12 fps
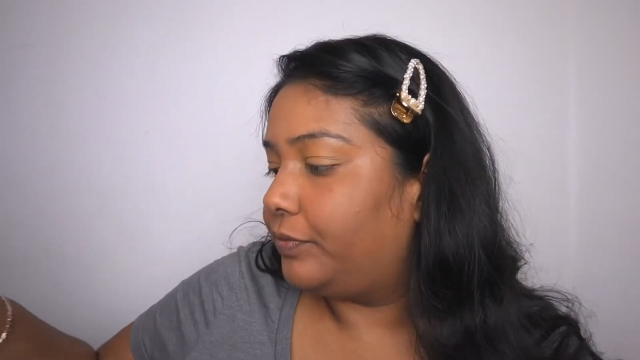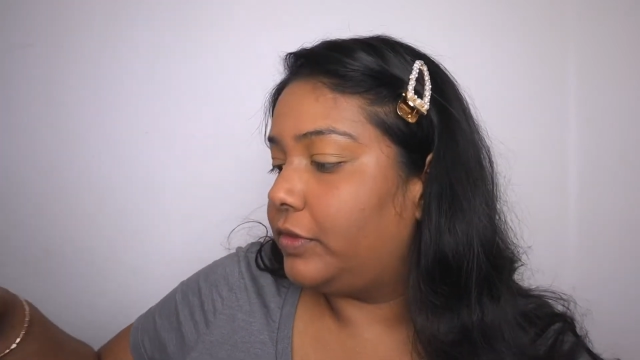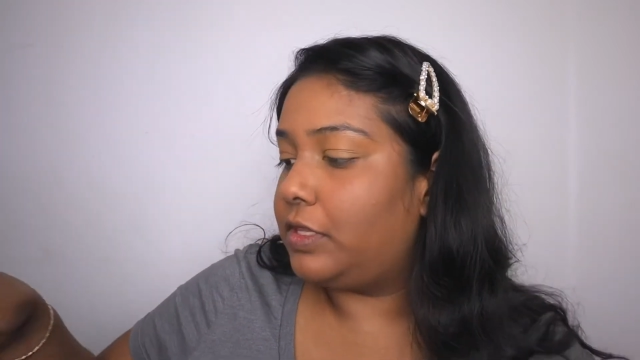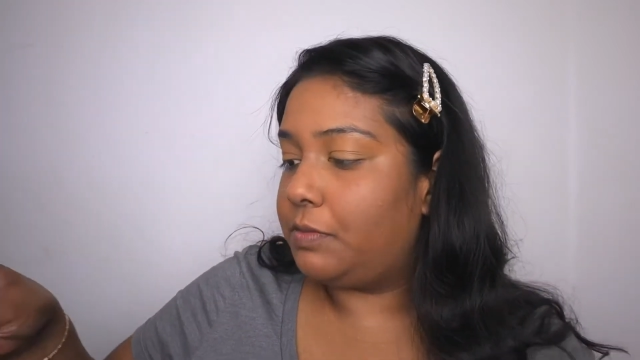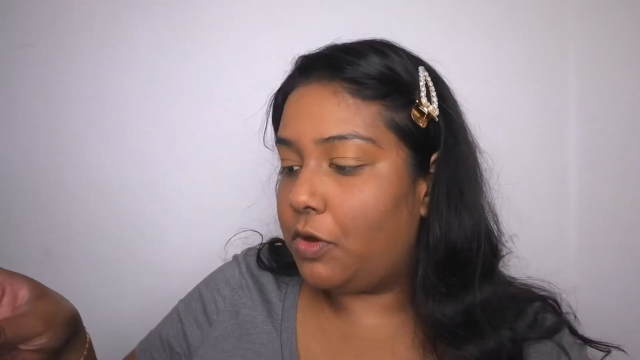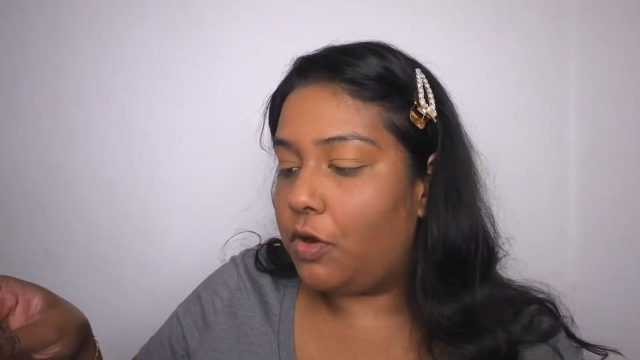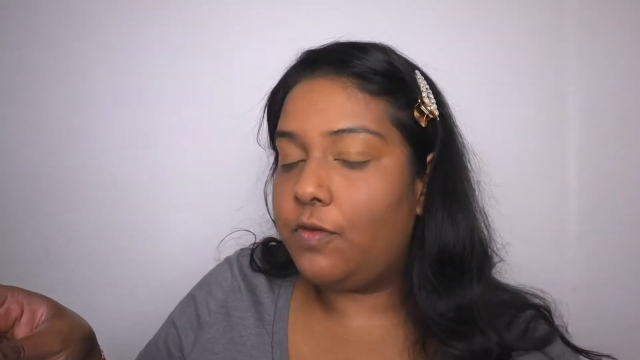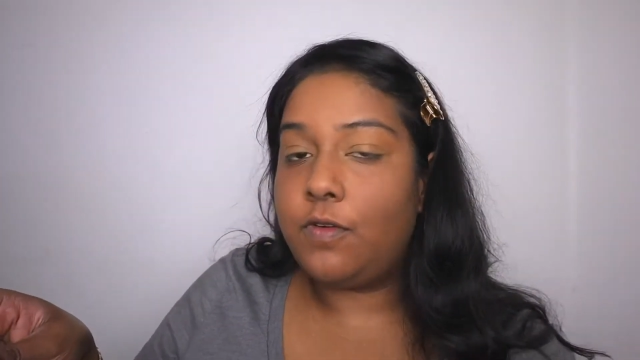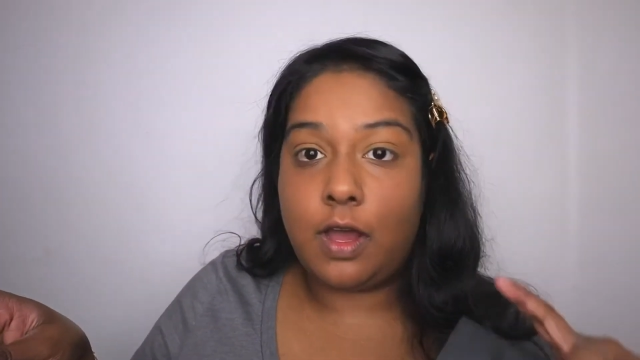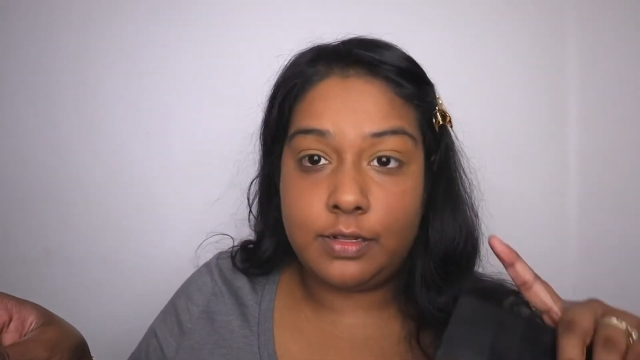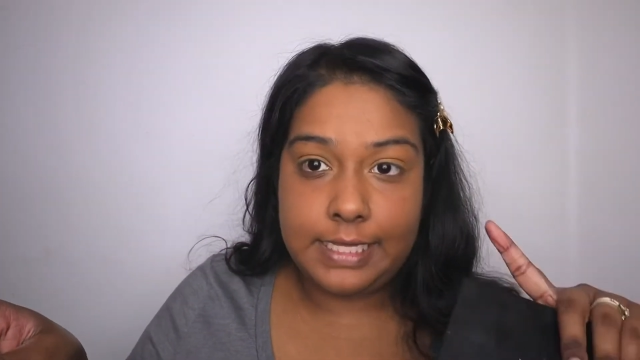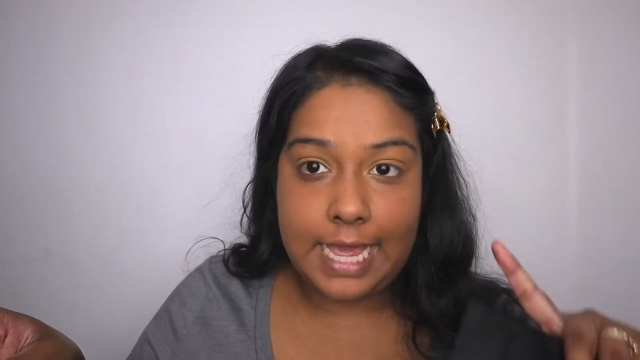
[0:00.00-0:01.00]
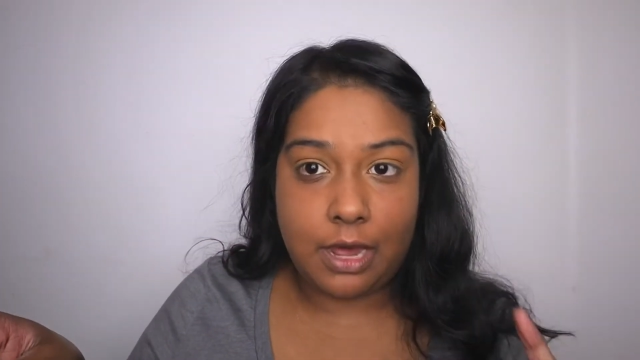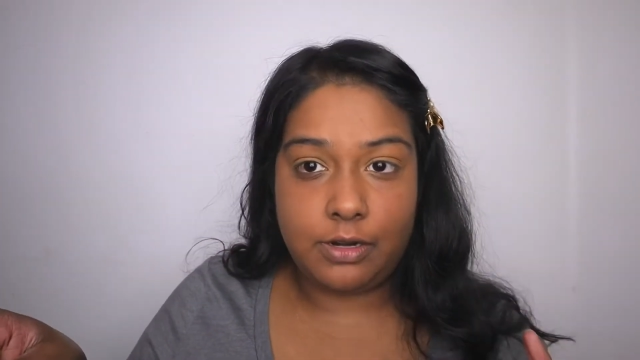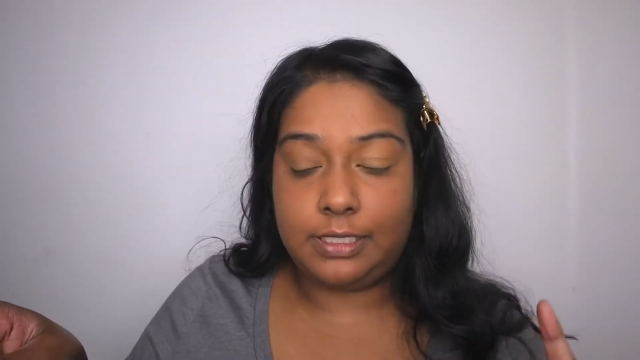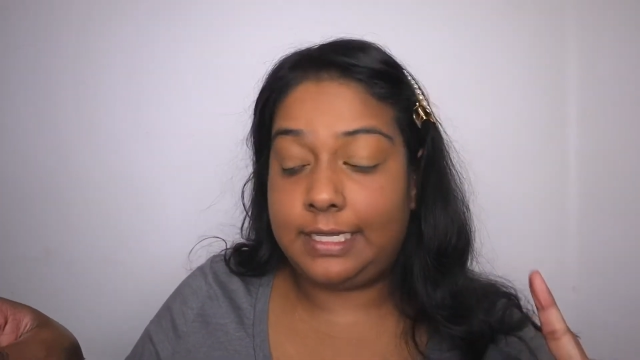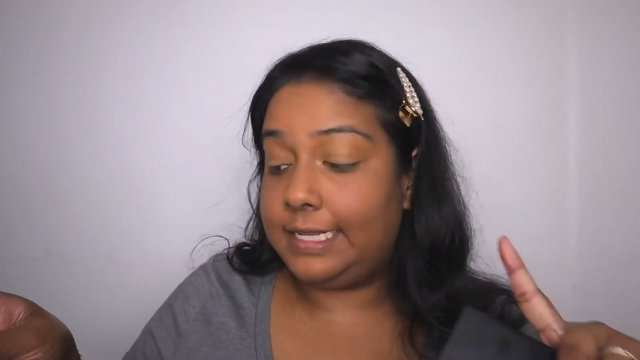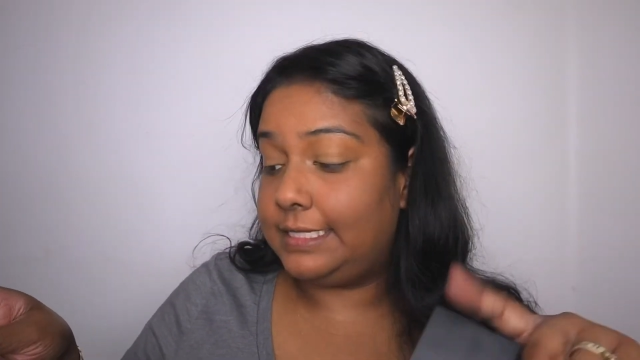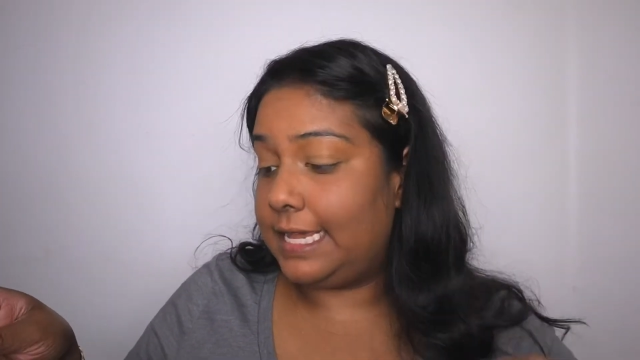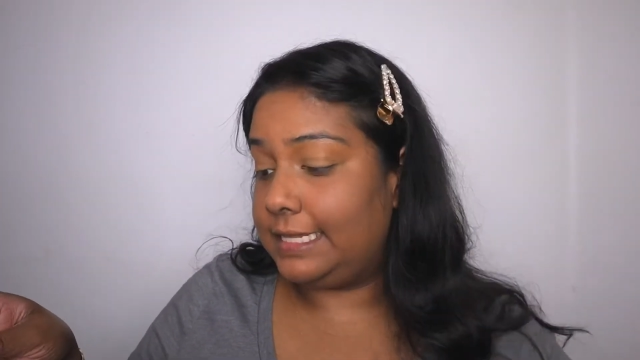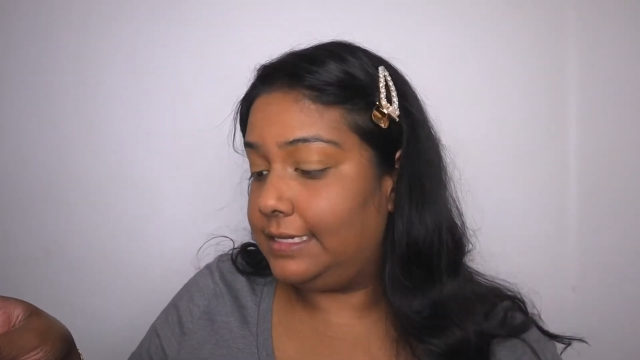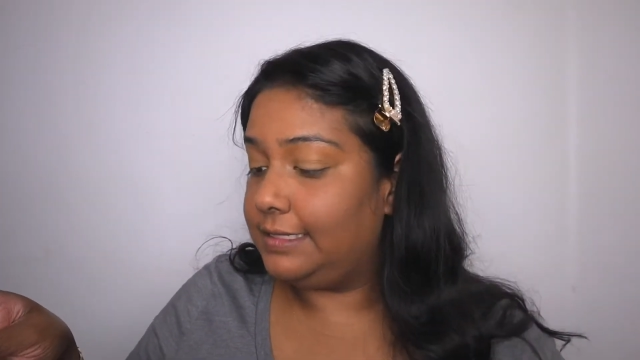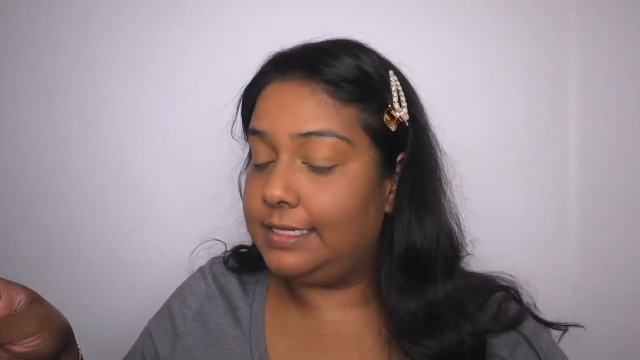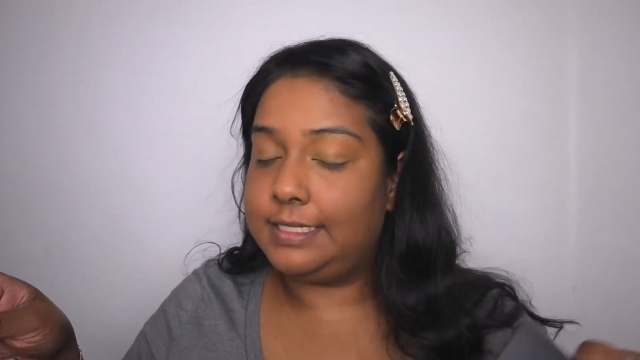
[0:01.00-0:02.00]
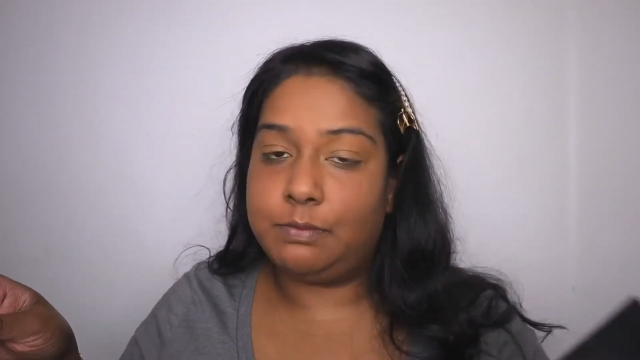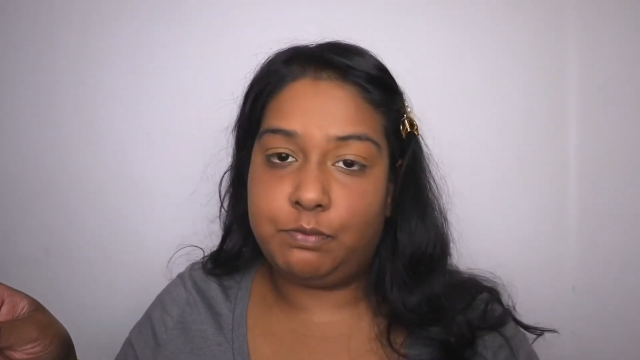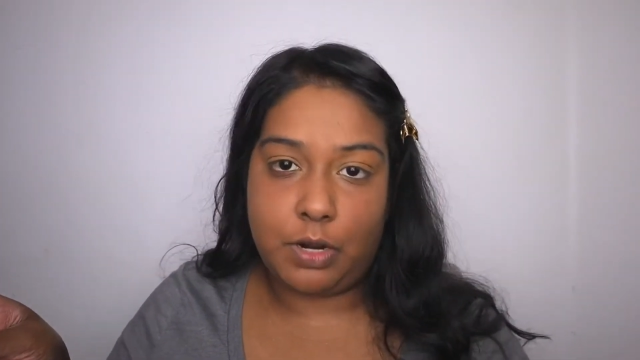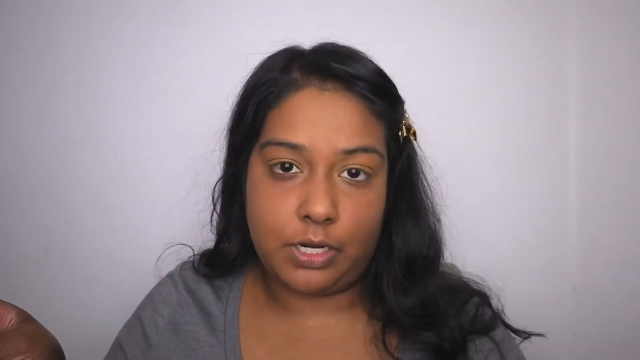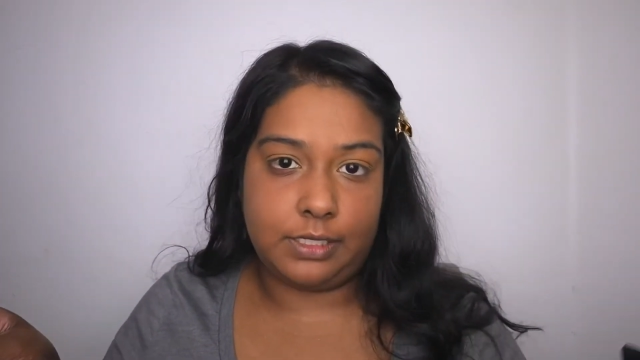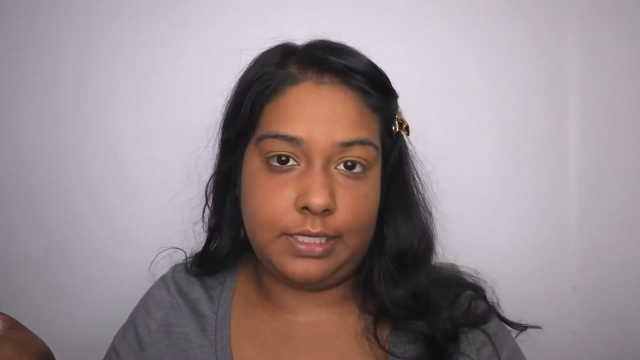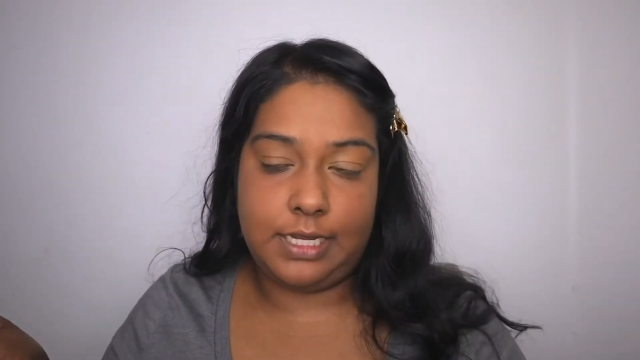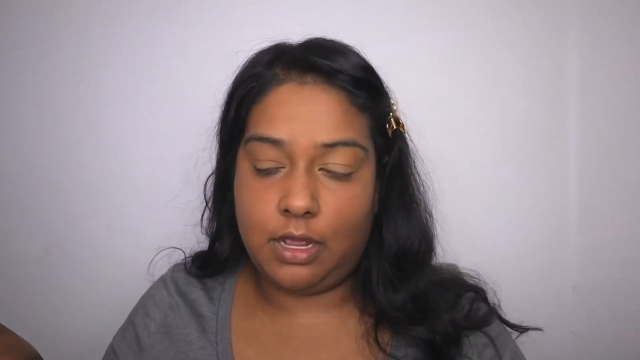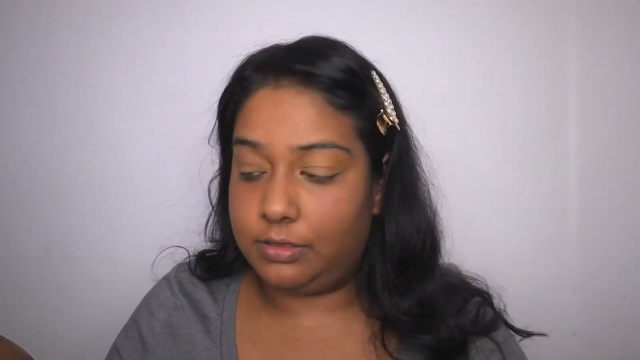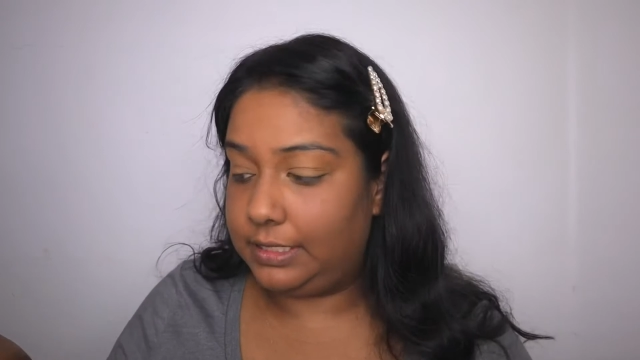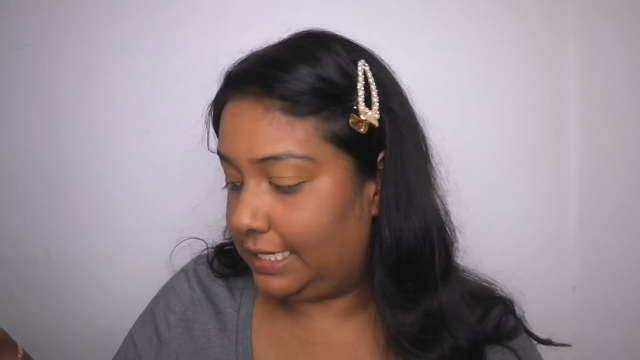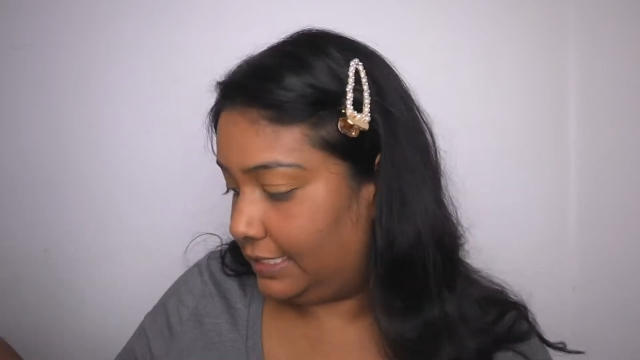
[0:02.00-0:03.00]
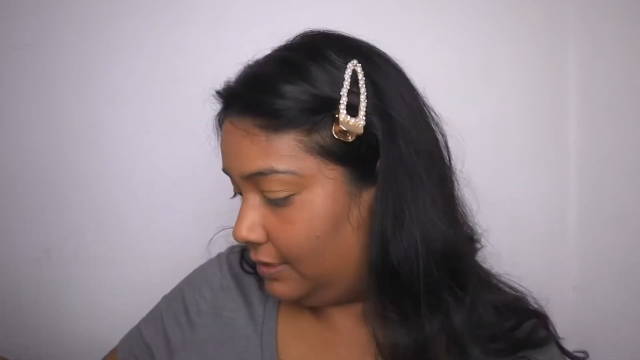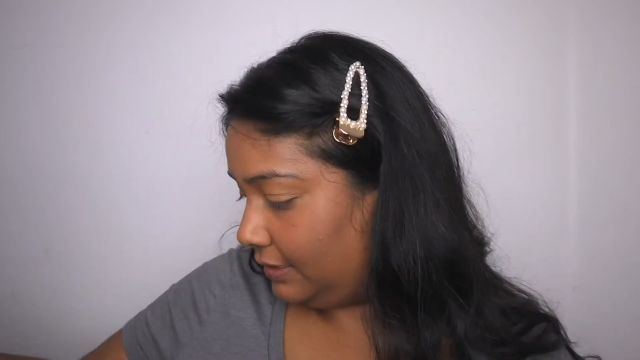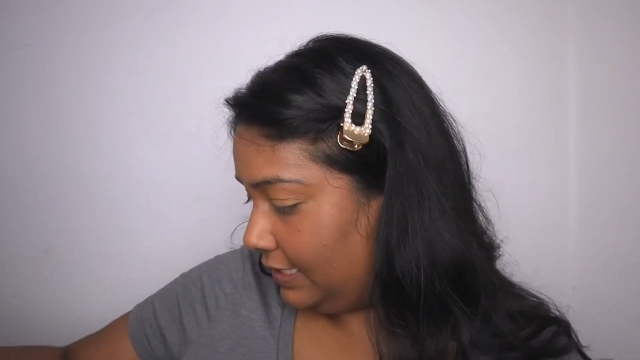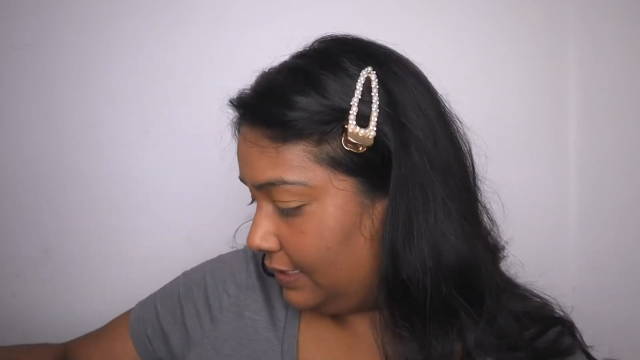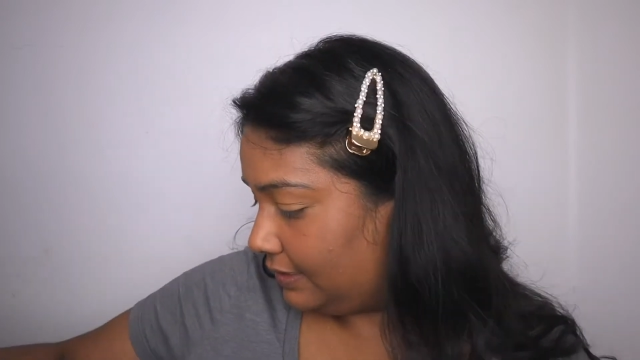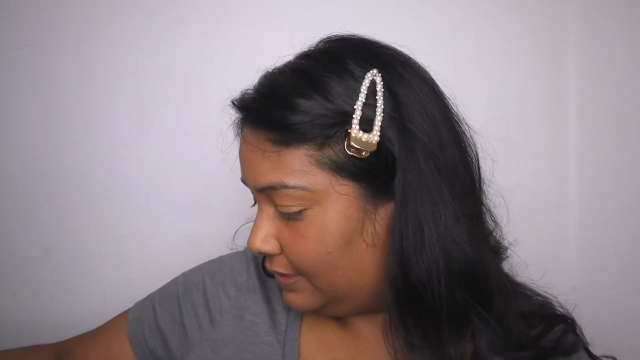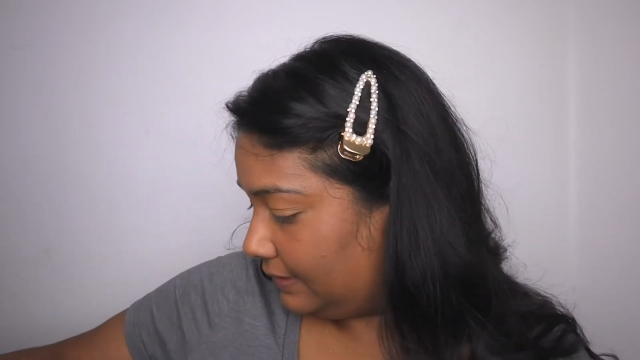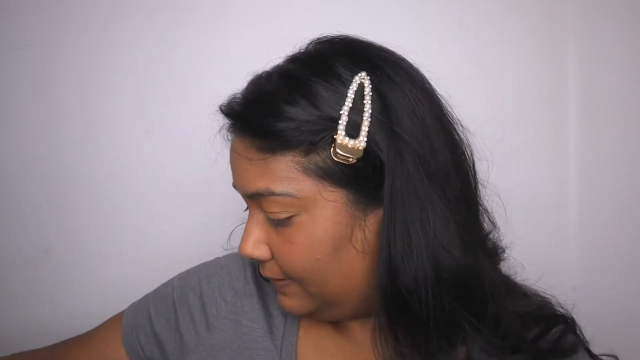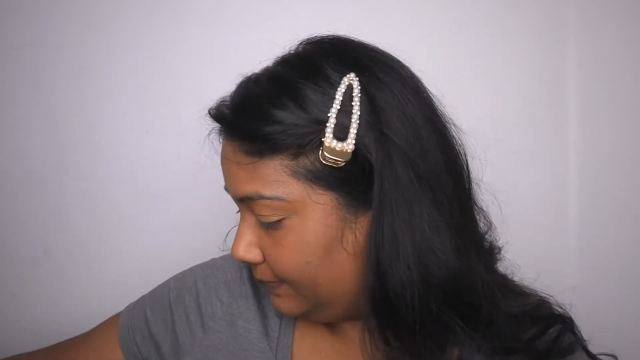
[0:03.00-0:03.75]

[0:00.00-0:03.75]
the mauve on the outer lids and then the sparkly on the inner lids.